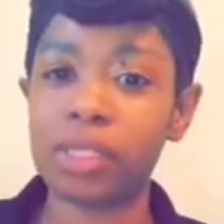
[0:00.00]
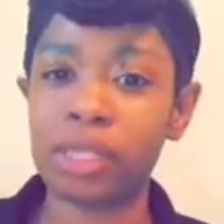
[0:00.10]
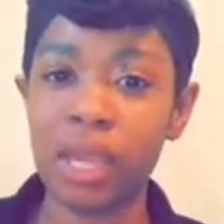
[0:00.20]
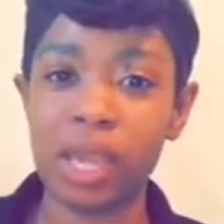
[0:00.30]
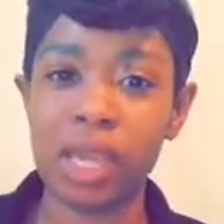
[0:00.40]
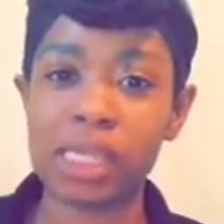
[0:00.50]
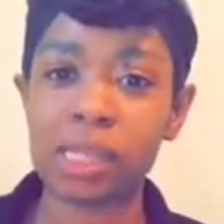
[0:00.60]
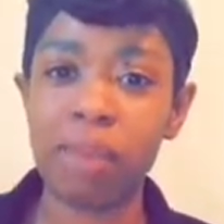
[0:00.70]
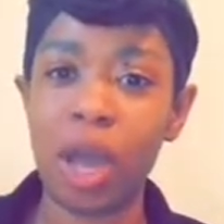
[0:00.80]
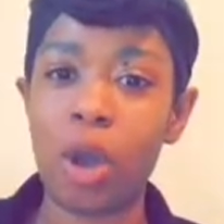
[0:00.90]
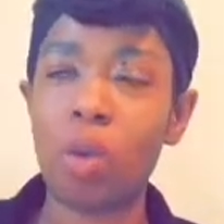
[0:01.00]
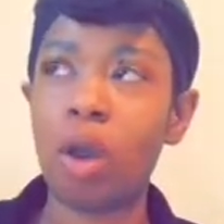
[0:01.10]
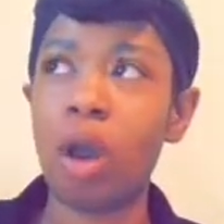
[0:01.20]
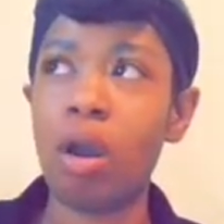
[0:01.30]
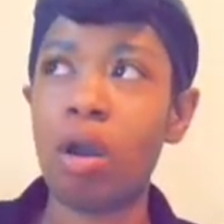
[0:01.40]
today, it's
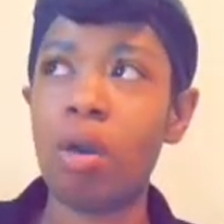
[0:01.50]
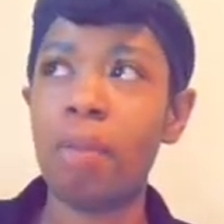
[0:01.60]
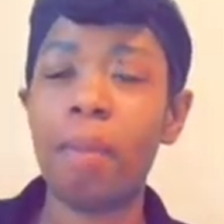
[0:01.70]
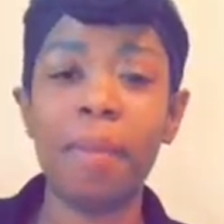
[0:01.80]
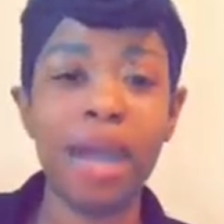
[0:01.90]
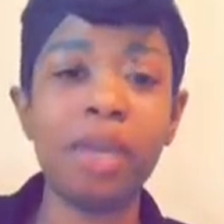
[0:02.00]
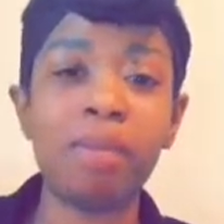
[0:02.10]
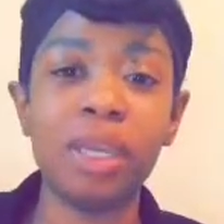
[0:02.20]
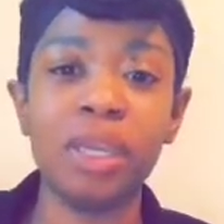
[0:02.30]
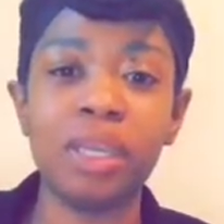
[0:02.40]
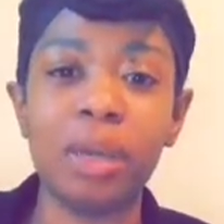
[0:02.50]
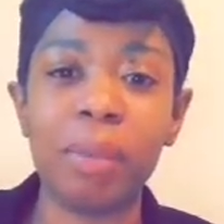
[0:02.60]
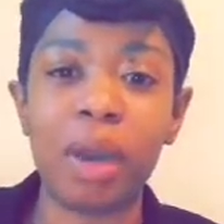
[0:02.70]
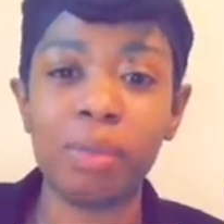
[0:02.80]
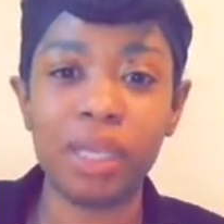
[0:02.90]
about my opinion
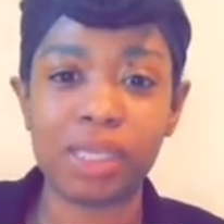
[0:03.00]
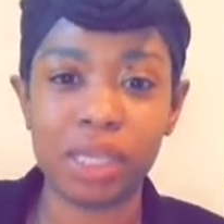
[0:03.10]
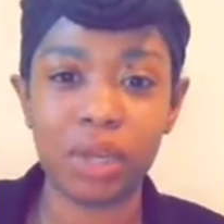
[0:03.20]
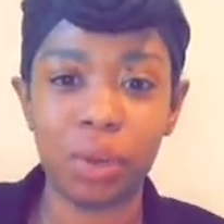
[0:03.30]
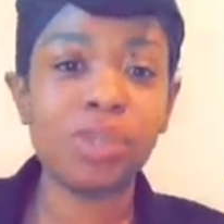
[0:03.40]
about being single.